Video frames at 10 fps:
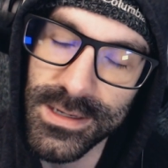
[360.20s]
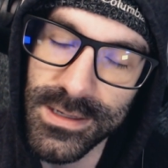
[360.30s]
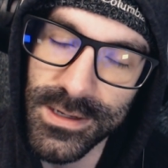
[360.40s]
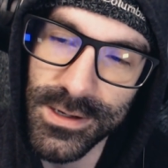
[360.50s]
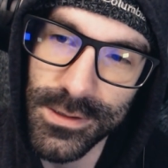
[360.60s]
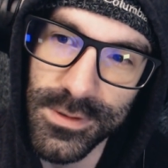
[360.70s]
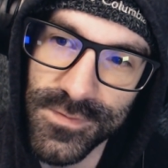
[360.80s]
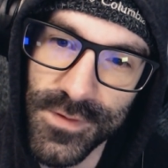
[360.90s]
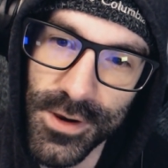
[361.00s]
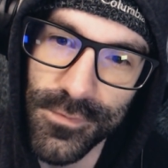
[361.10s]
here was
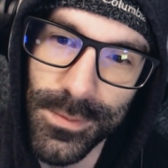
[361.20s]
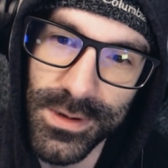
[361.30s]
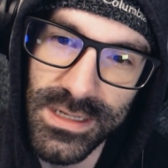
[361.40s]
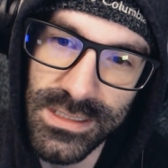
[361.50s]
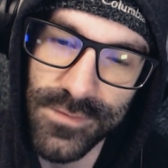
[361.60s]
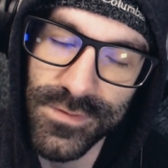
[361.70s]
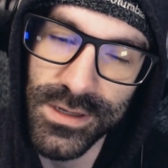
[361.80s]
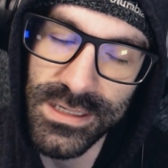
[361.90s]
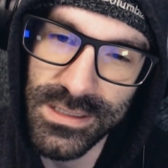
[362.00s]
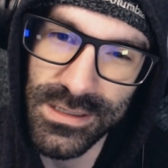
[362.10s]
very reminiscent of
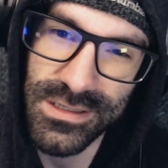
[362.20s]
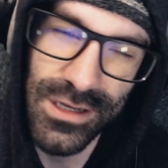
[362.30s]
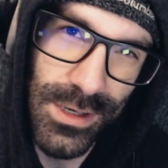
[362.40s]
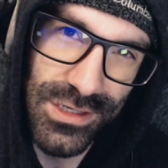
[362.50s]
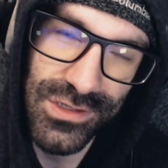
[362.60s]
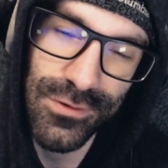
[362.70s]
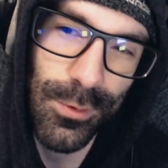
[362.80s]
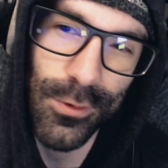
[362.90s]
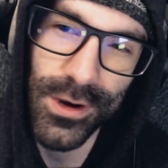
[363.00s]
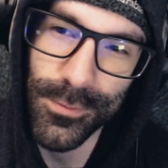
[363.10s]
Dice, so much to a
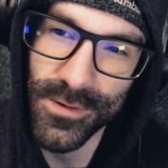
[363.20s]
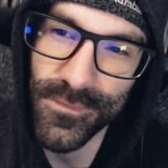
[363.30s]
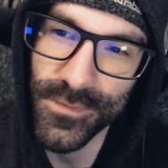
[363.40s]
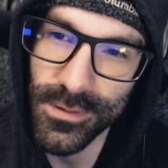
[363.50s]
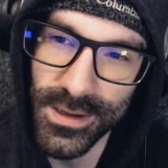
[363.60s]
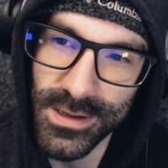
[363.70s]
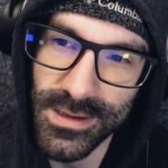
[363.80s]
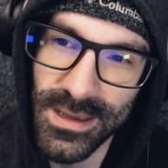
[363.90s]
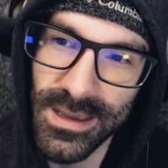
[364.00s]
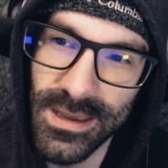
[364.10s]
point where I feel like
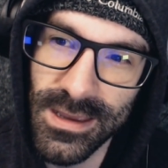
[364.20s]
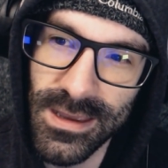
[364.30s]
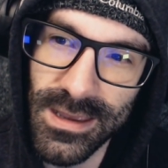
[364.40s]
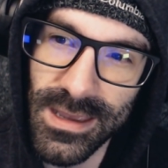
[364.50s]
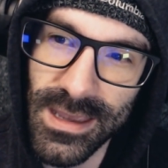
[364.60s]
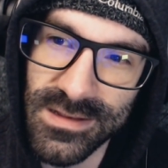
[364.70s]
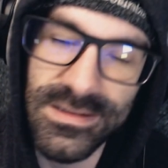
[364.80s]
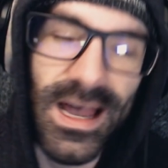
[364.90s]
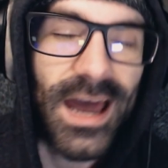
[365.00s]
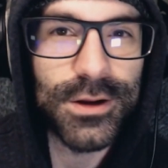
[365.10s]
it's
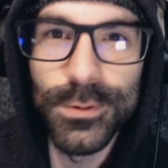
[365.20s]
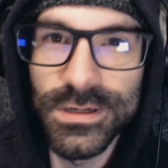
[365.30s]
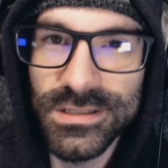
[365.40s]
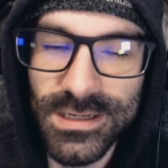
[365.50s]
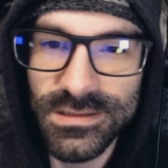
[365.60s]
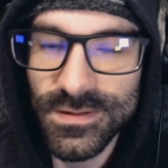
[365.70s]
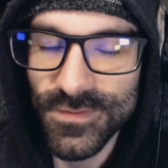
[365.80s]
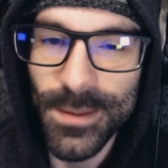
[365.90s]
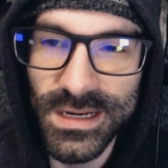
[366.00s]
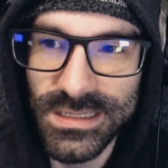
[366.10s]
not a coincidence, if
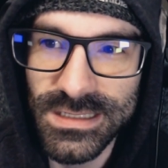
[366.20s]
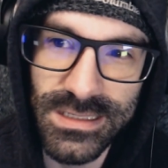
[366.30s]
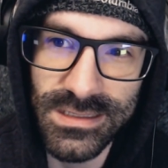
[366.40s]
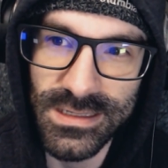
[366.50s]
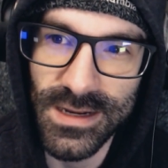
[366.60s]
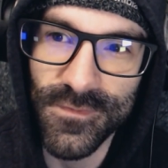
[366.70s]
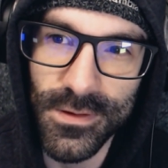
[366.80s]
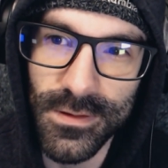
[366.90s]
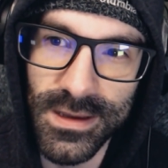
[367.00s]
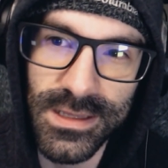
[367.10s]
that makes sense. Like I feel
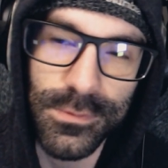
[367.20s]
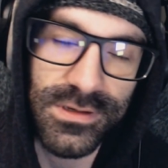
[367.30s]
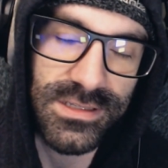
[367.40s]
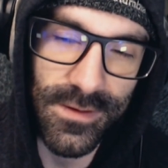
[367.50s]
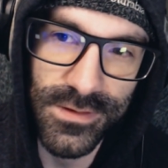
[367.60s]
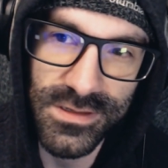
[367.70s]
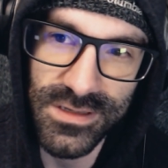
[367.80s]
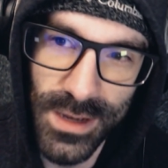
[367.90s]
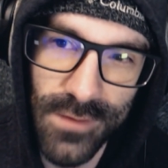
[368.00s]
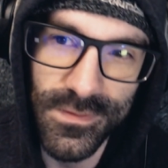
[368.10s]
like there was definitely some
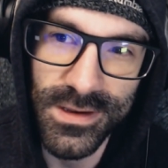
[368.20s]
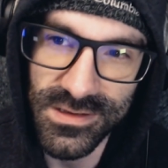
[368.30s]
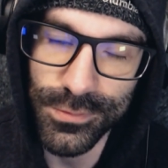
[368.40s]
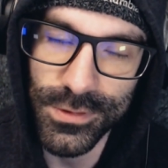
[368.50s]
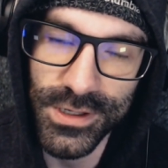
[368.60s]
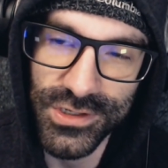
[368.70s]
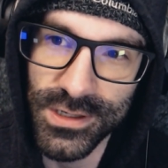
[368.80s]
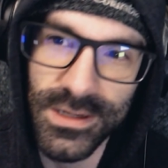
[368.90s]
heavy inspiration